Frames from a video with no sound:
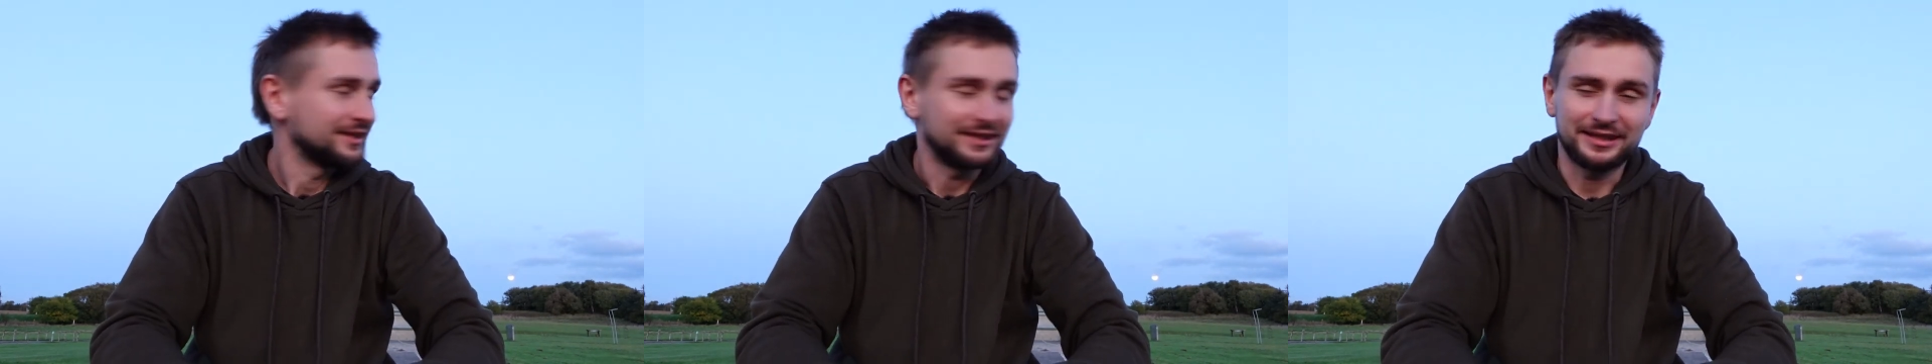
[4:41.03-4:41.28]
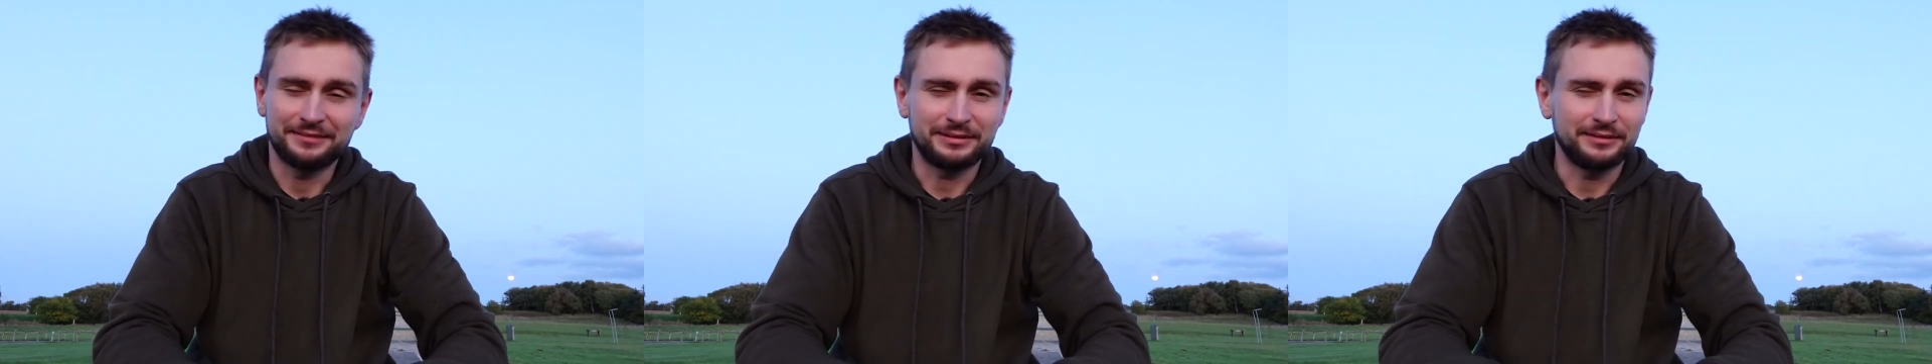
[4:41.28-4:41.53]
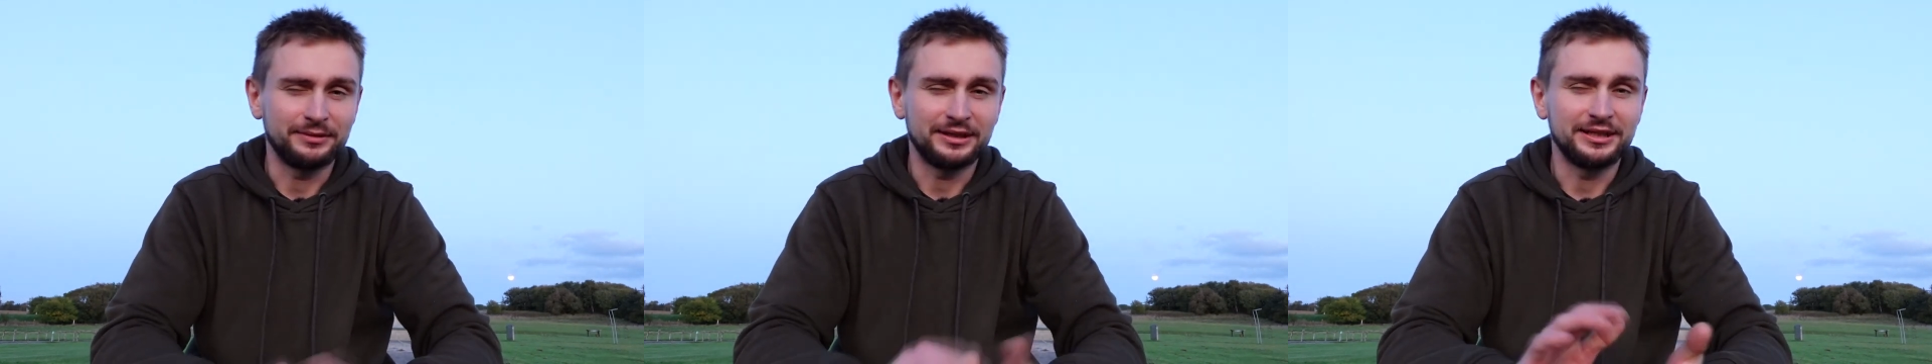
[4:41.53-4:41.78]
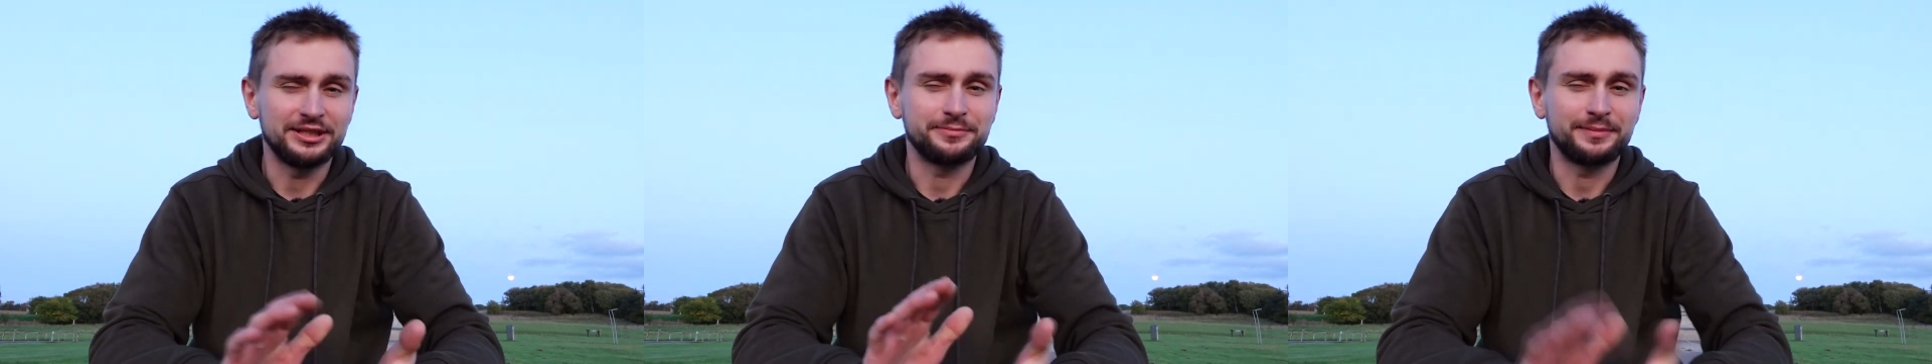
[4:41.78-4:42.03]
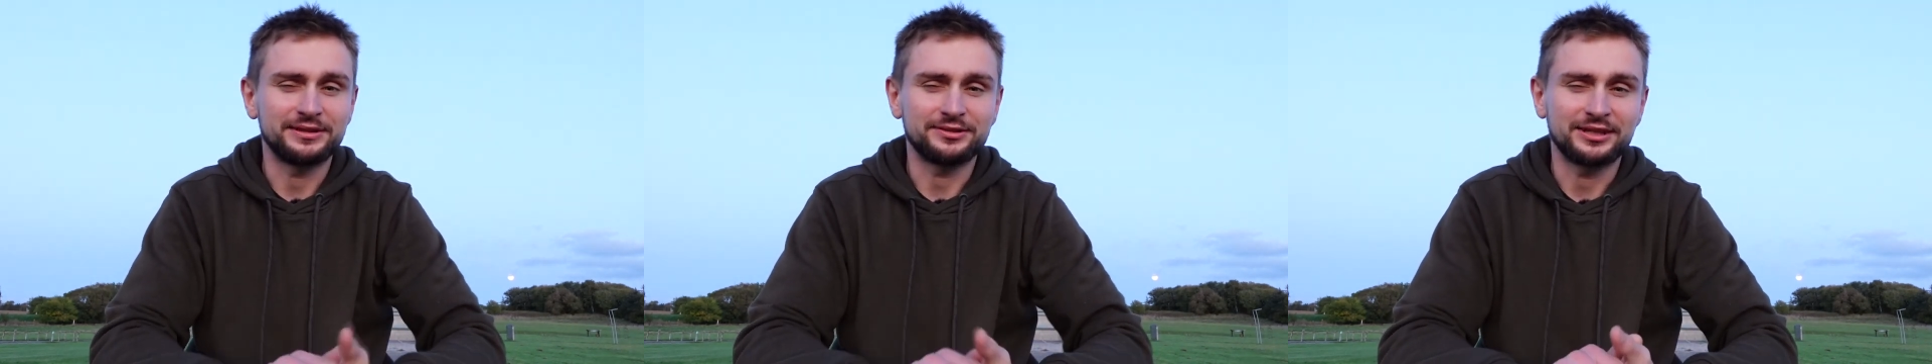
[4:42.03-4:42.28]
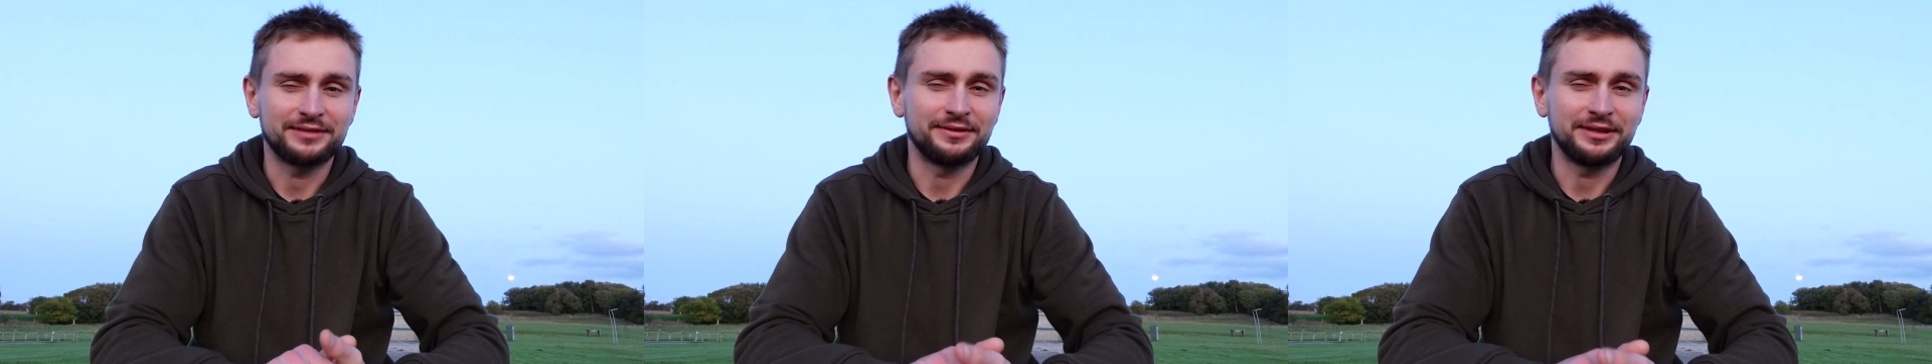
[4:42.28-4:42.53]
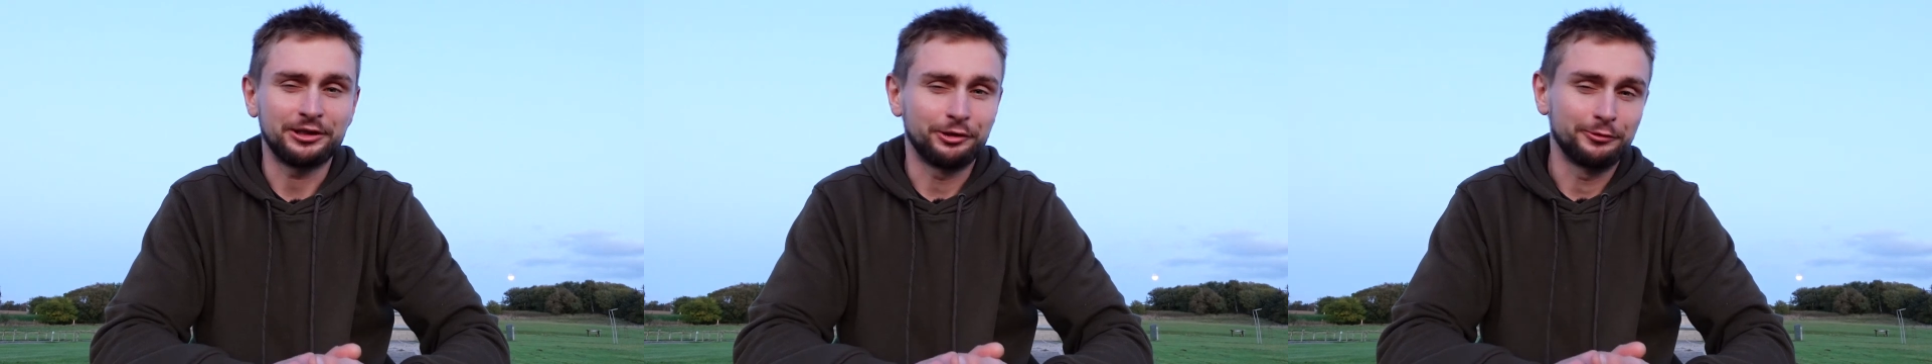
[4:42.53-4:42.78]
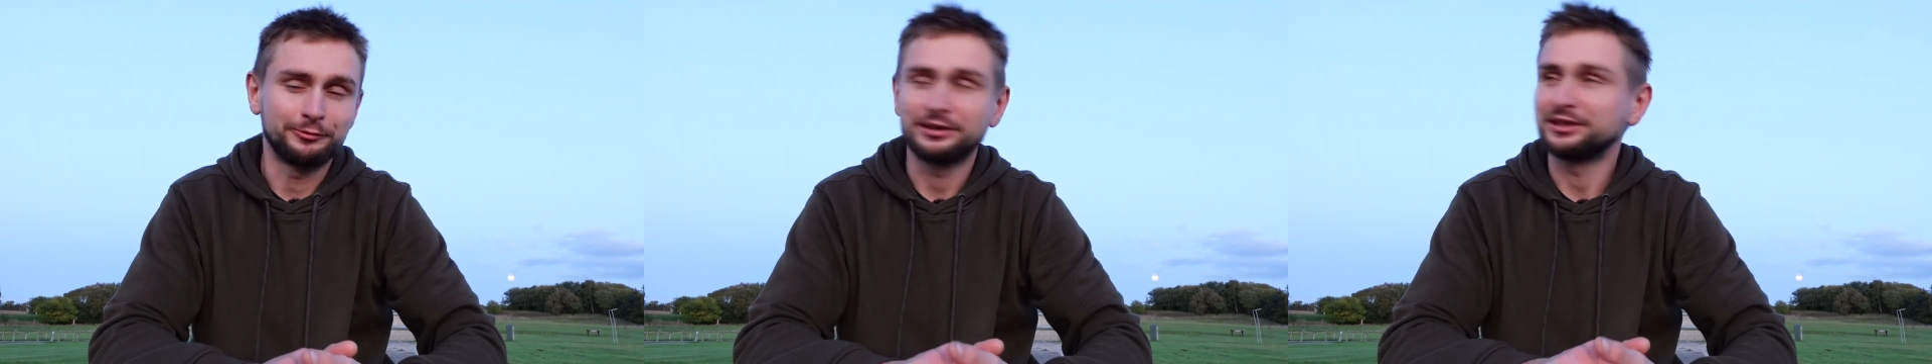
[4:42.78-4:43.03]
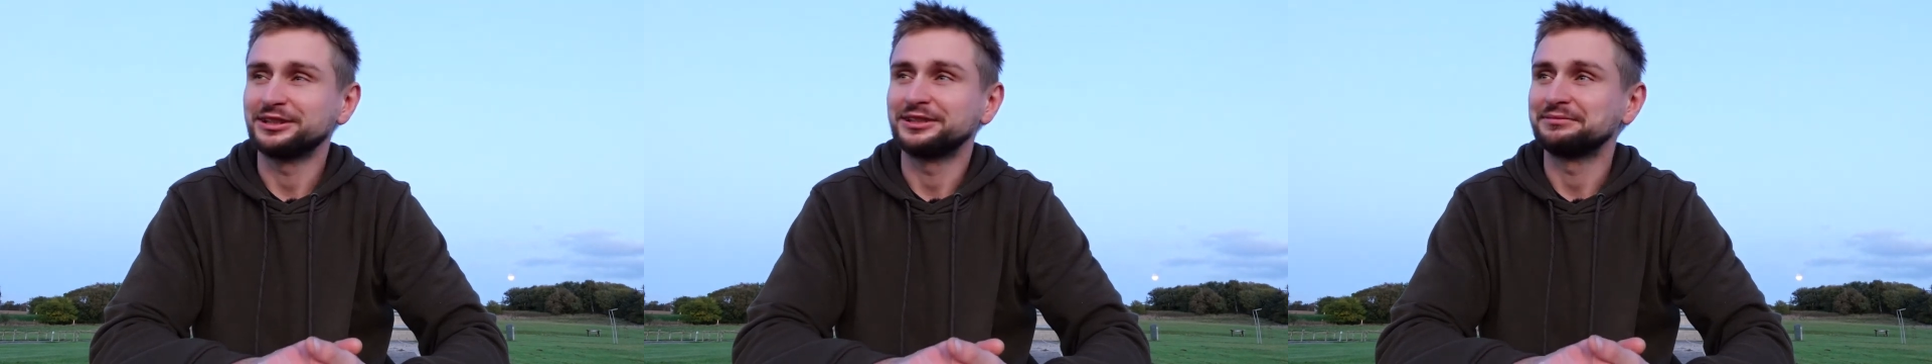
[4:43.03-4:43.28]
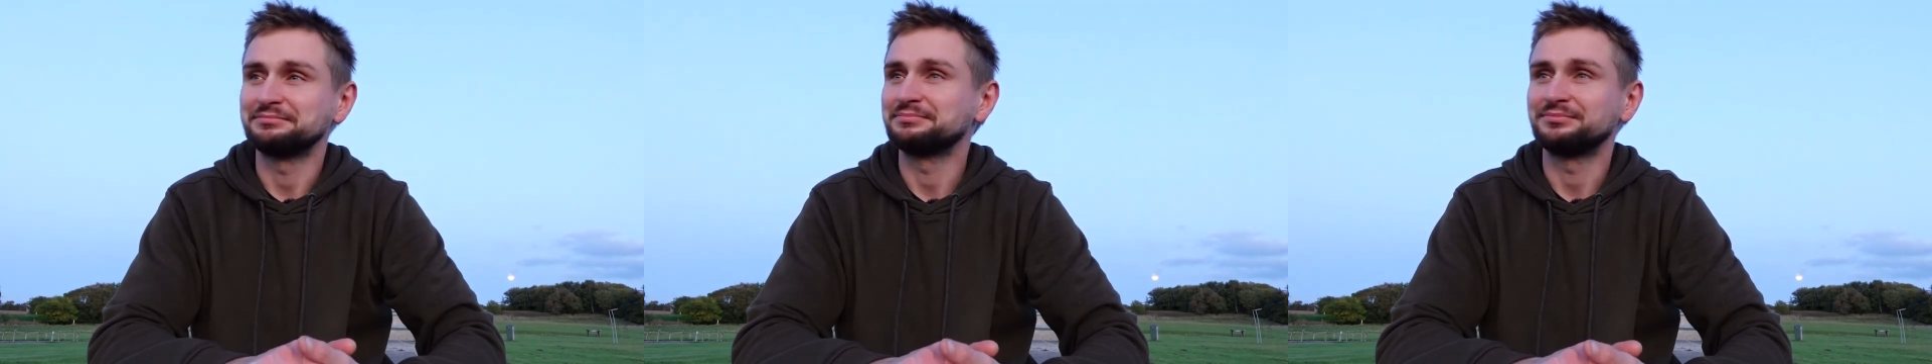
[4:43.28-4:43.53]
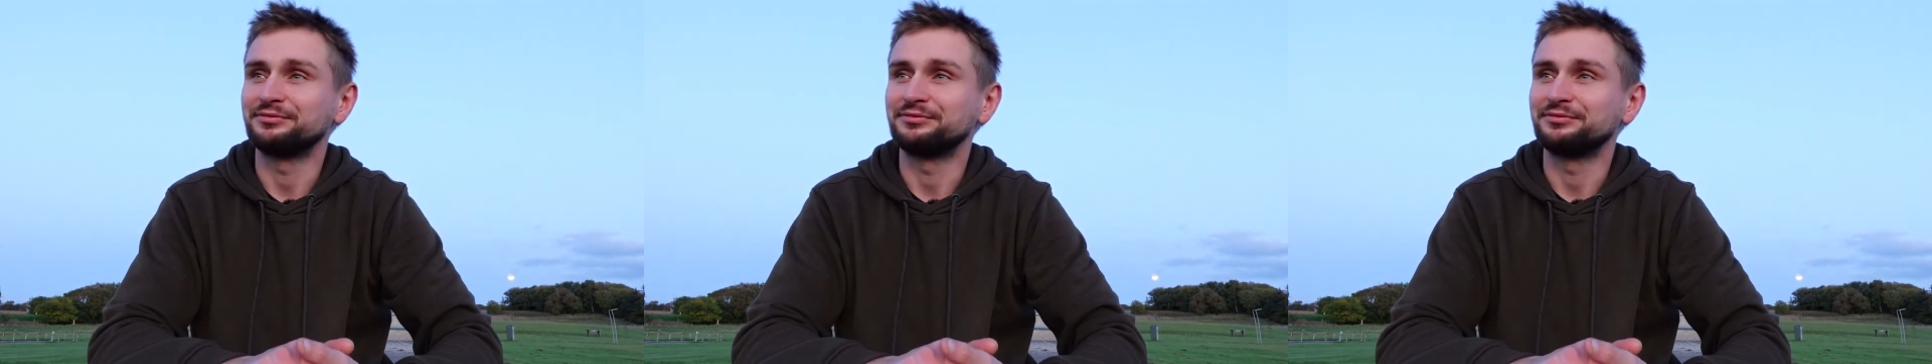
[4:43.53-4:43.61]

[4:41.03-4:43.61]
and probably each person have their own um,